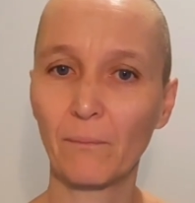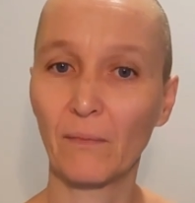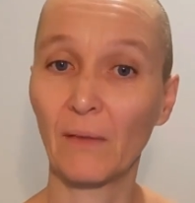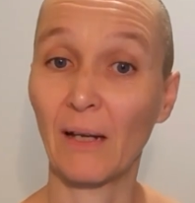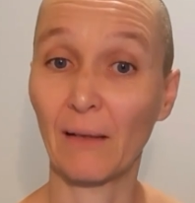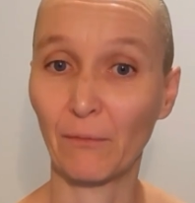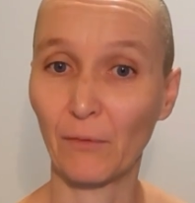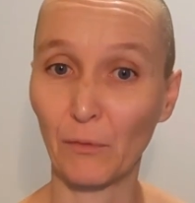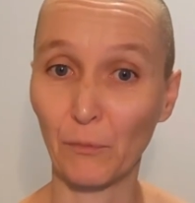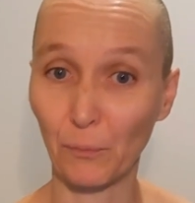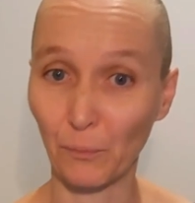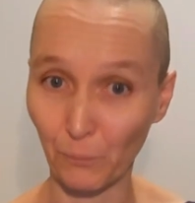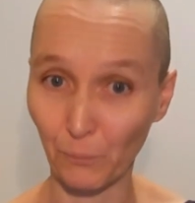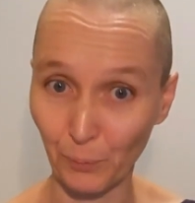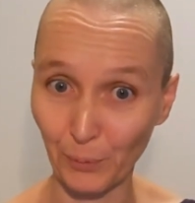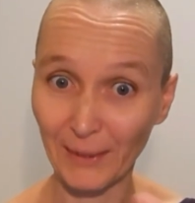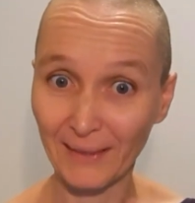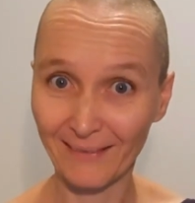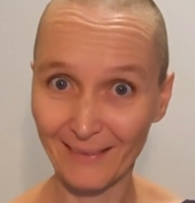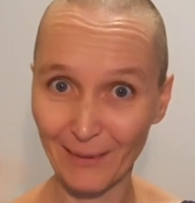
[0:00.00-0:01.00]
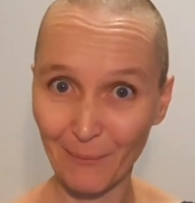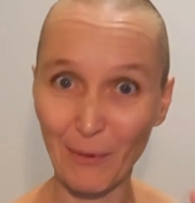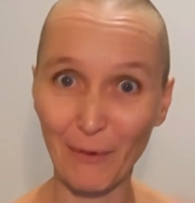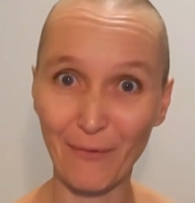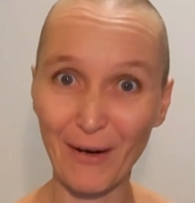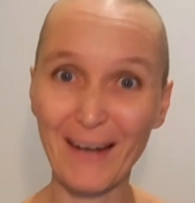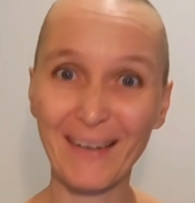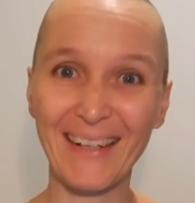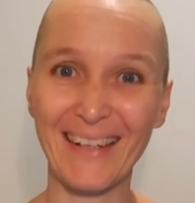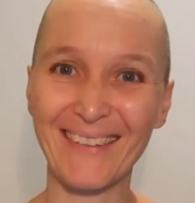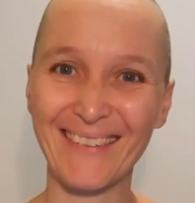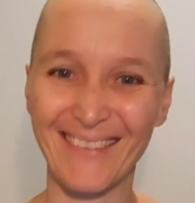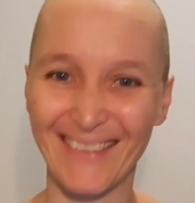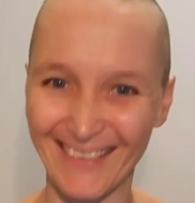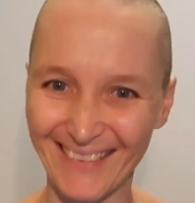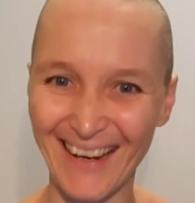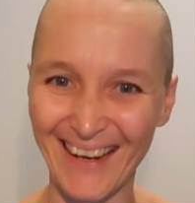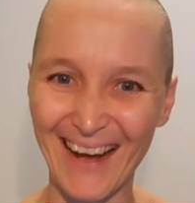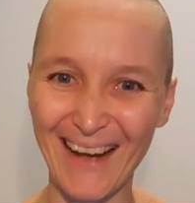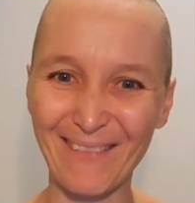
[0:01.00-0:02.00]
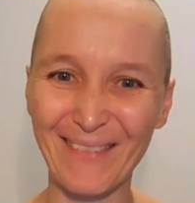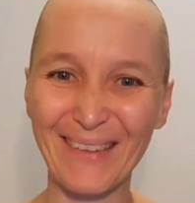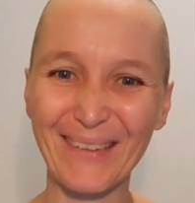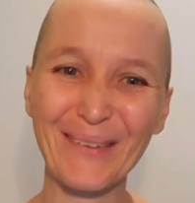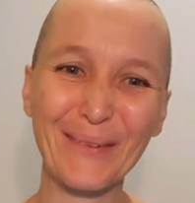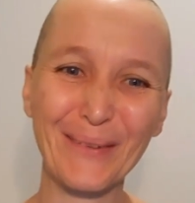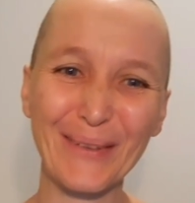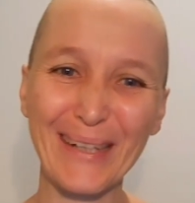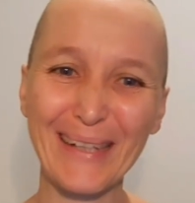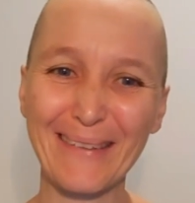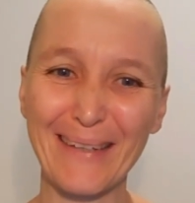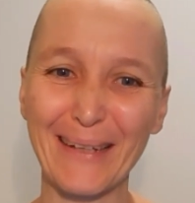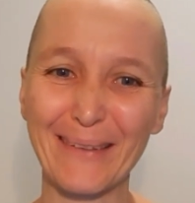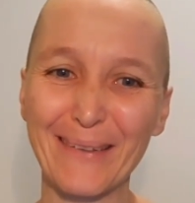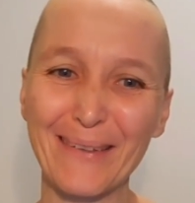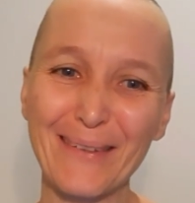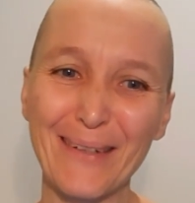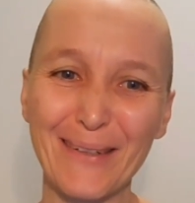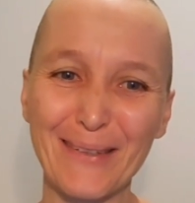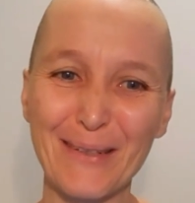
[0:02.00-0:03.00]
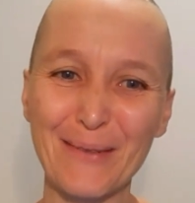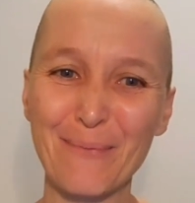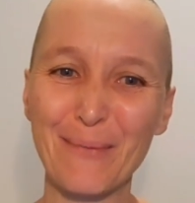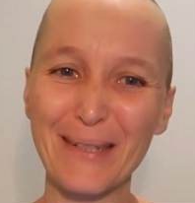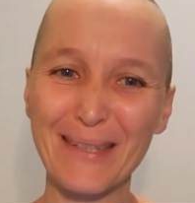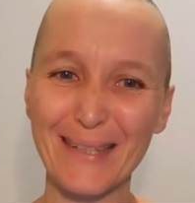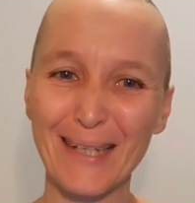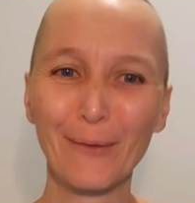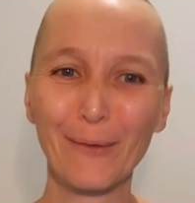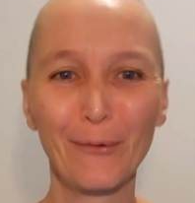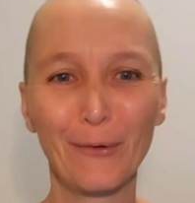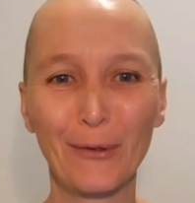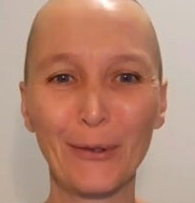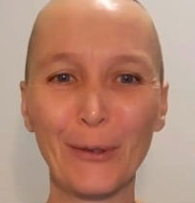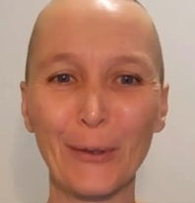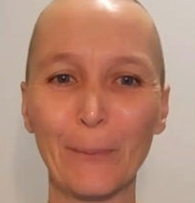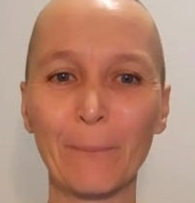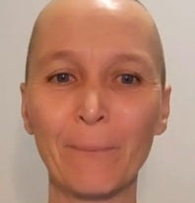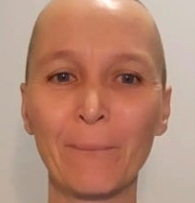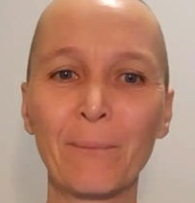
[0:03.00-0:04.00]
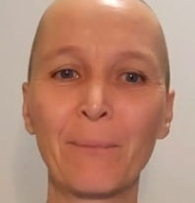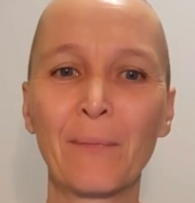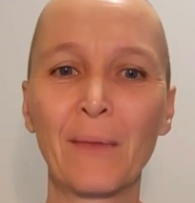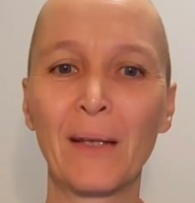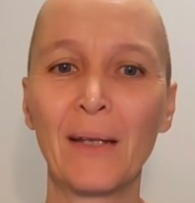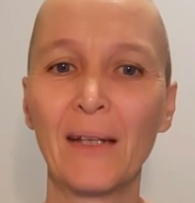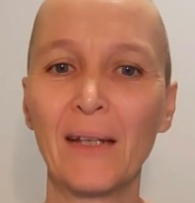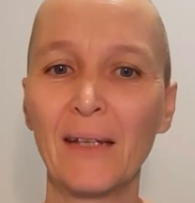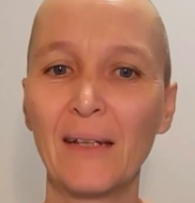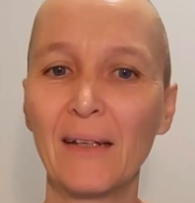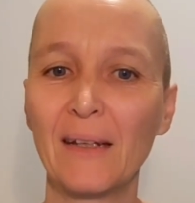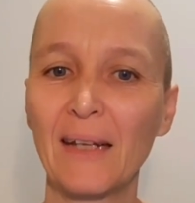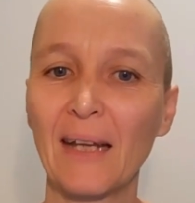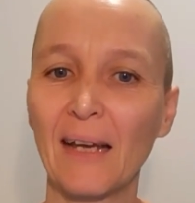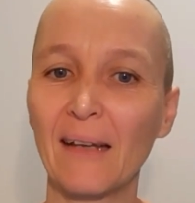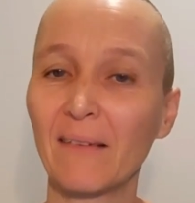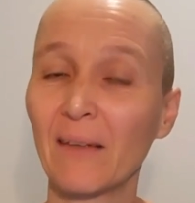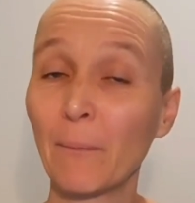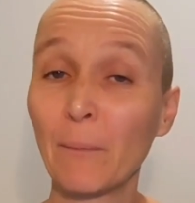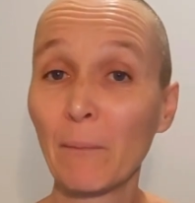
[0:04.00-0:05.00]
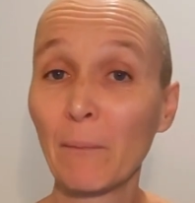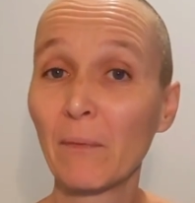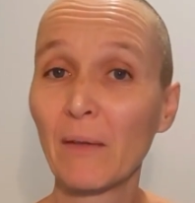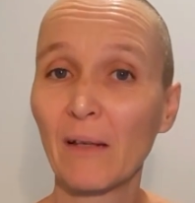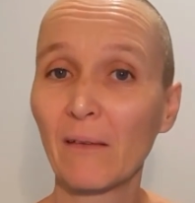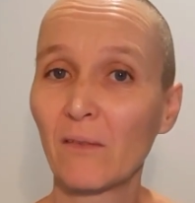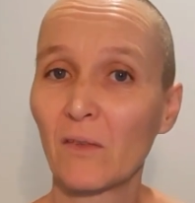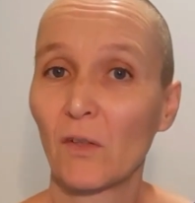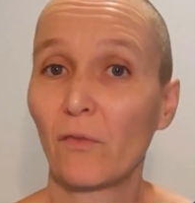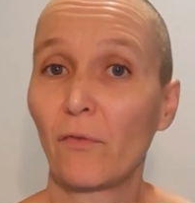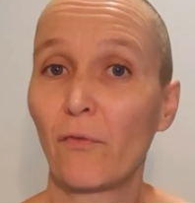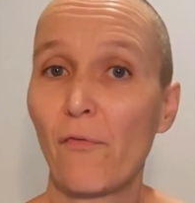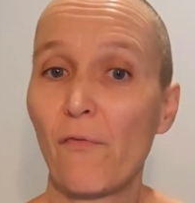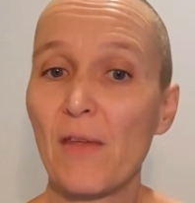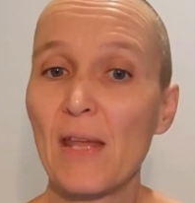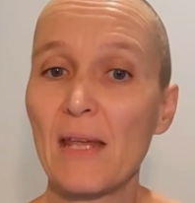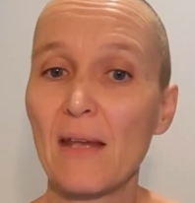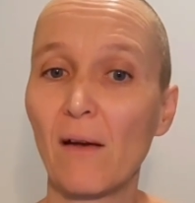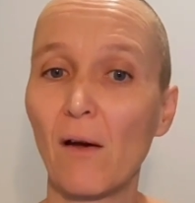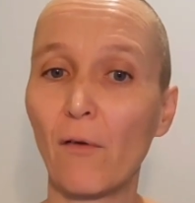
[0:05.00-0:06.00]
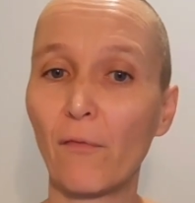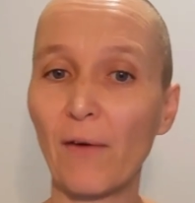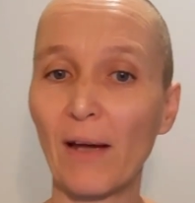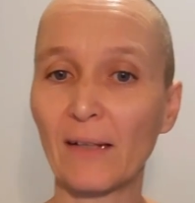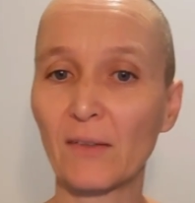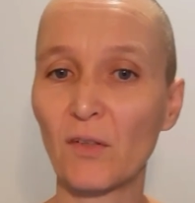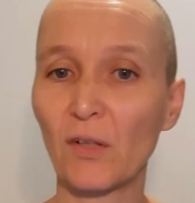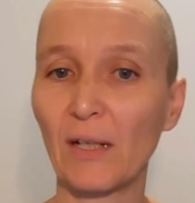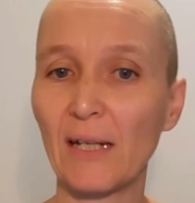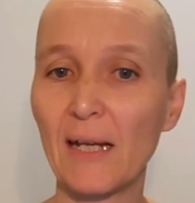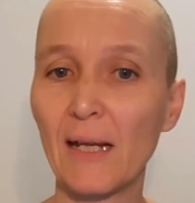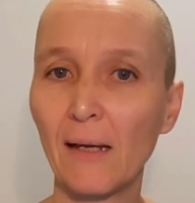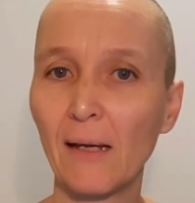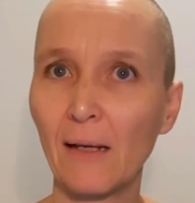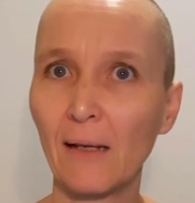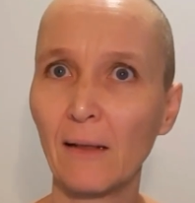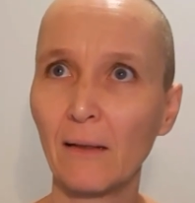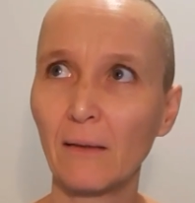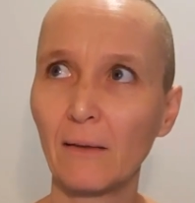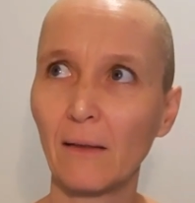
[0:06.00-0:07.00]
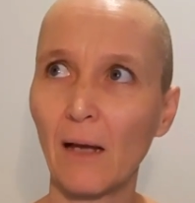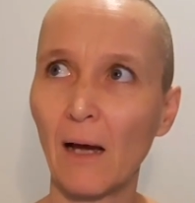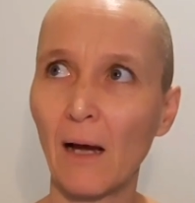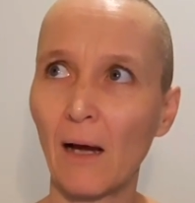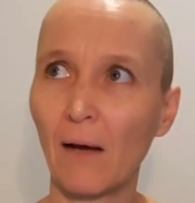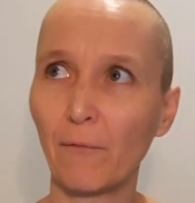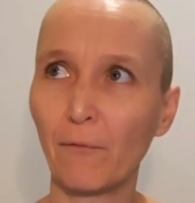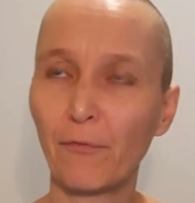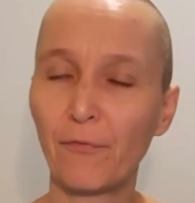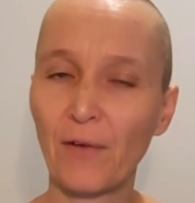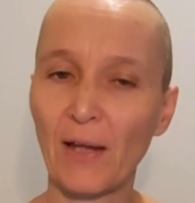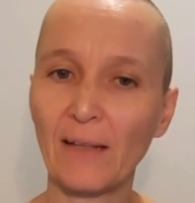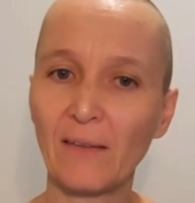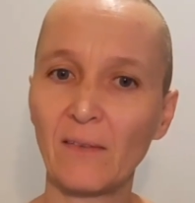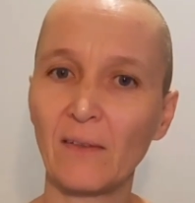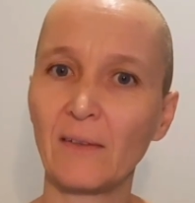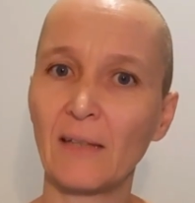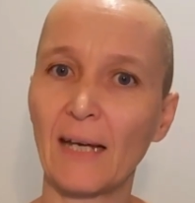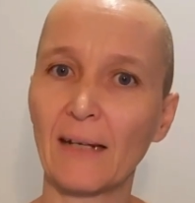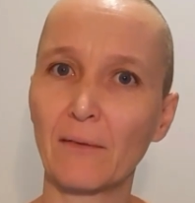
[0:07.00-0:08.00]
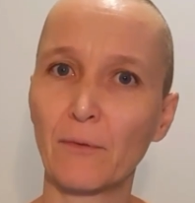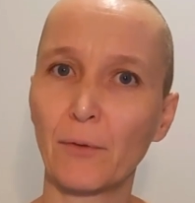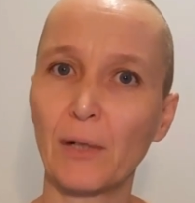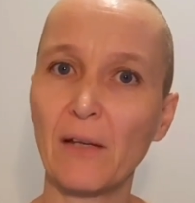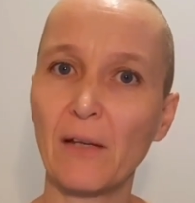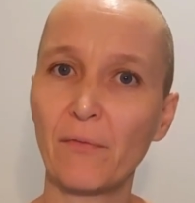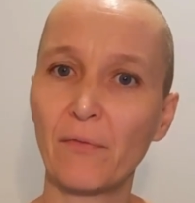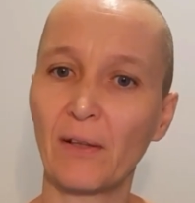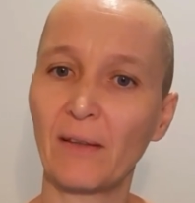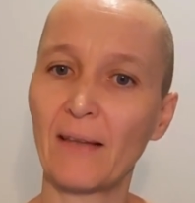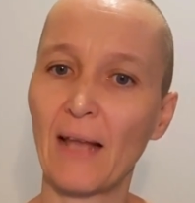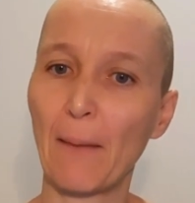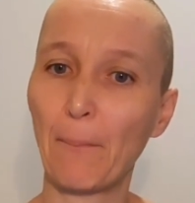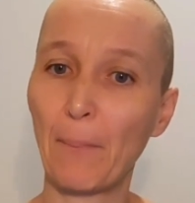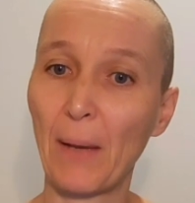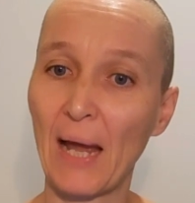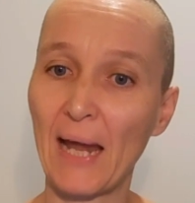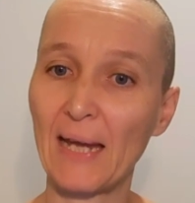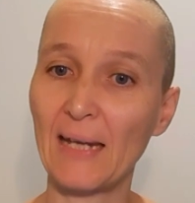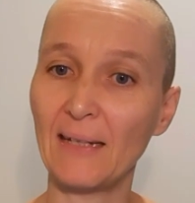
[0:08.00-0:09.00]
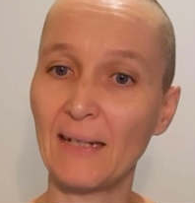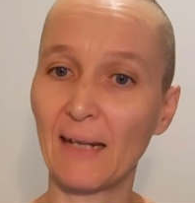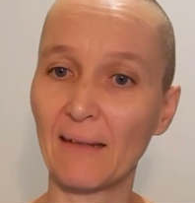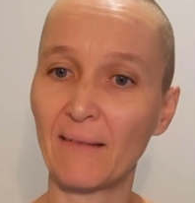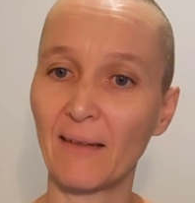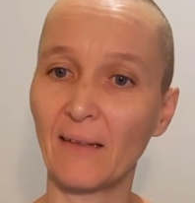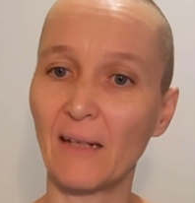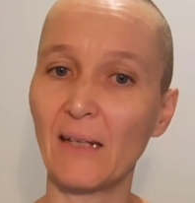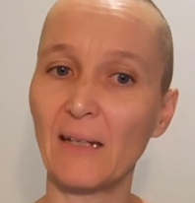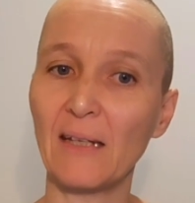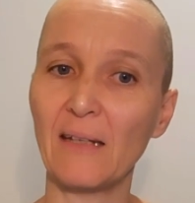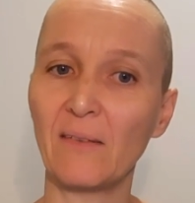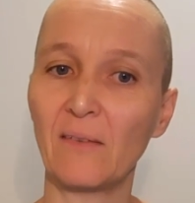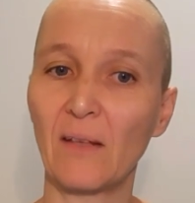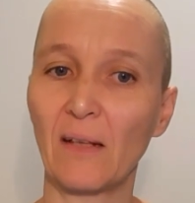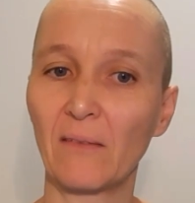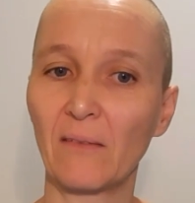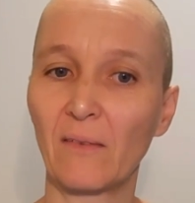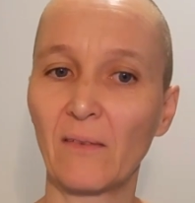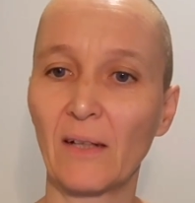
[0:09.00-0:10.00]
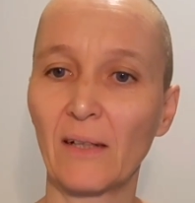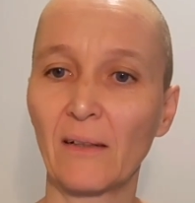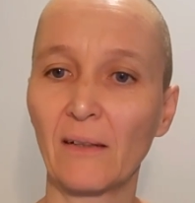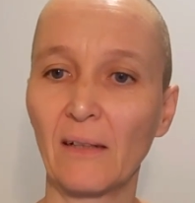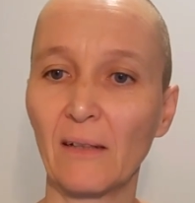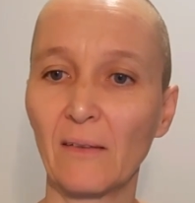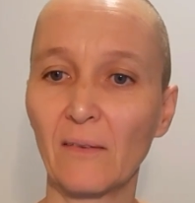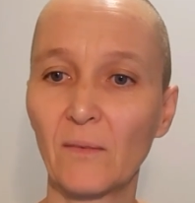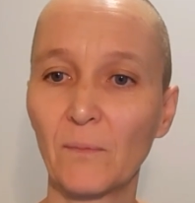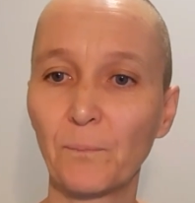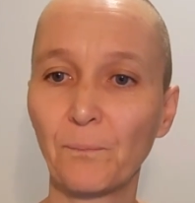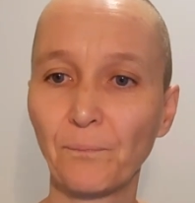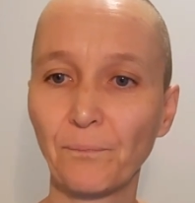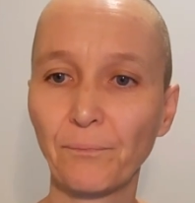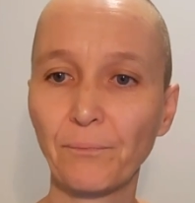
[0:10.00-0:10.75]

And I have to bring some awareness to it, so I have to do all these exercises myself too. Okay, sometimes there's just fear of actually facing that grief and that pain that's underneath that stuckness.